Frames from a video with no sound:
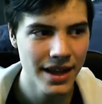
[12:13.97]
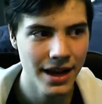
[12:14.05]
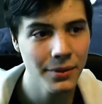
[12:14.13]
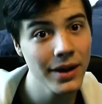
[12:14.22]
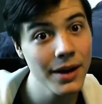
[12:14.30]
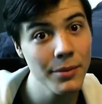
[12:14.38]

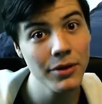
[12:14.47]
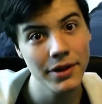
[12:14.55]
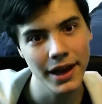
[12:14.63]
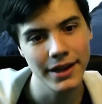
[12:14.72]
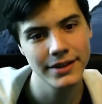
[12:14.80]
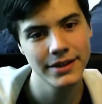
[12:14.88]
And I want to get more
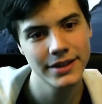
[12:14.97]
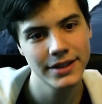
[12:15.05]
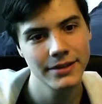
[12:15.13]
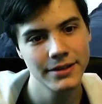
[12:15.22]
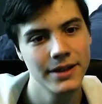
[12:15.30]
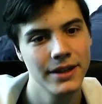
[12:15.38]
of that.
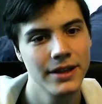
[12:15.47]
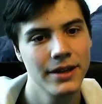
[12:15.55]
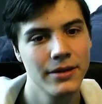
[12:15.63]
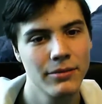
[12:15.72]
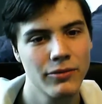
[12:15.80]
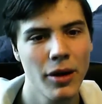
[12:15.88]
So
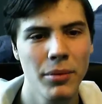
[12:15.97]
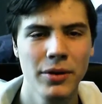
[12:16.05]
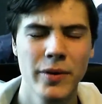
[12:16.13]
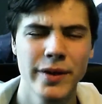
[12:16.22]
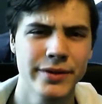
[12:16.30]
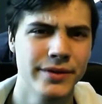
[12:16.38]
probably
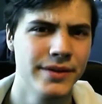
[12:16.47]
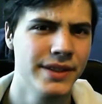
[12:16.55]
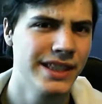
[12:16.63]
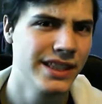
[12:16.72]
will